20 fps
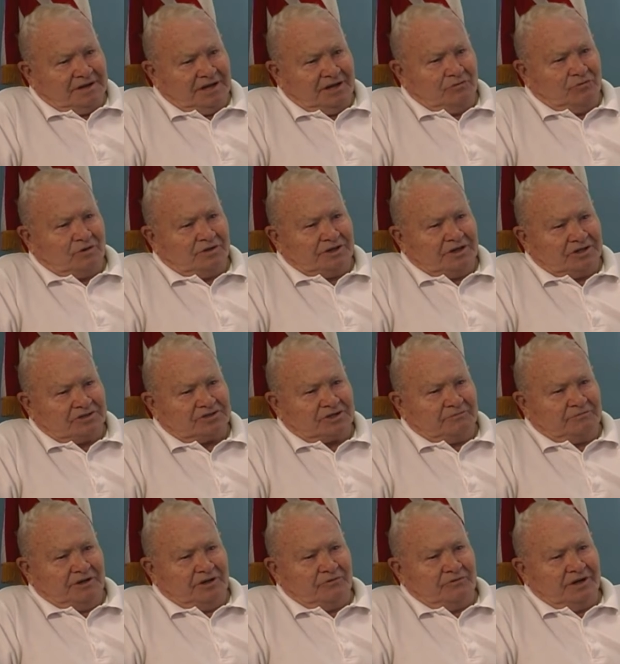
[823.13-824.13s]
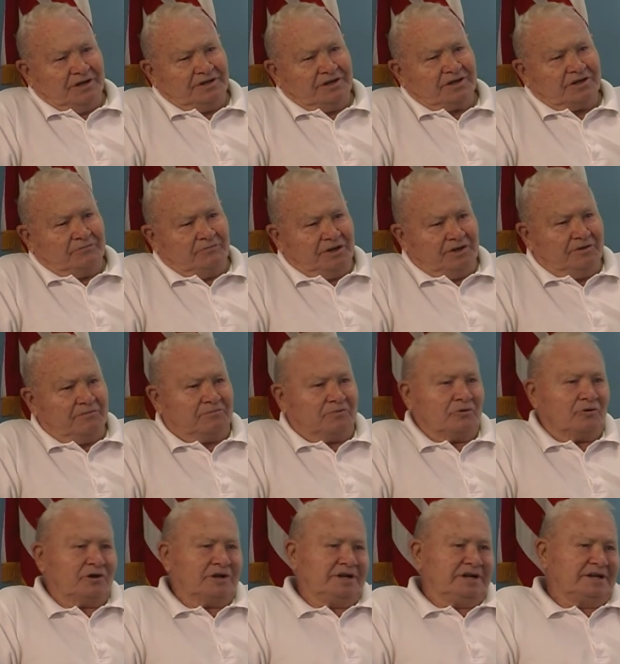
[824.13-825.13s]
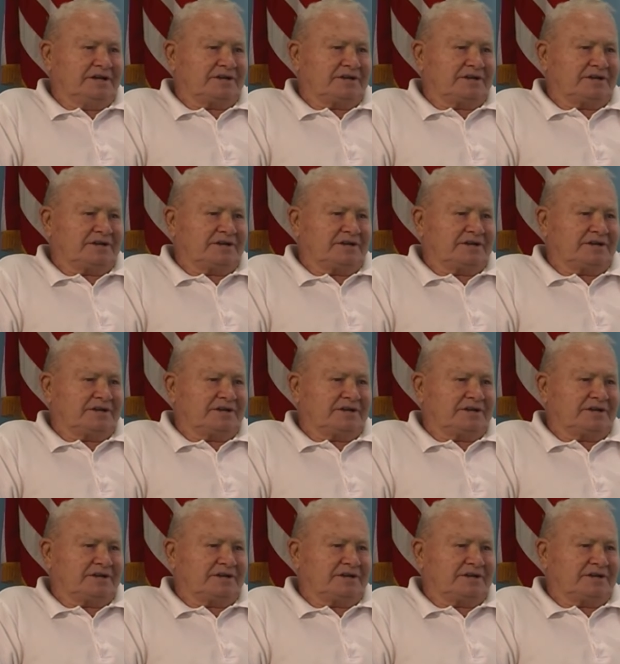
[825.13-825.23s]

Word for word: he wanted us to be ready to be deployed at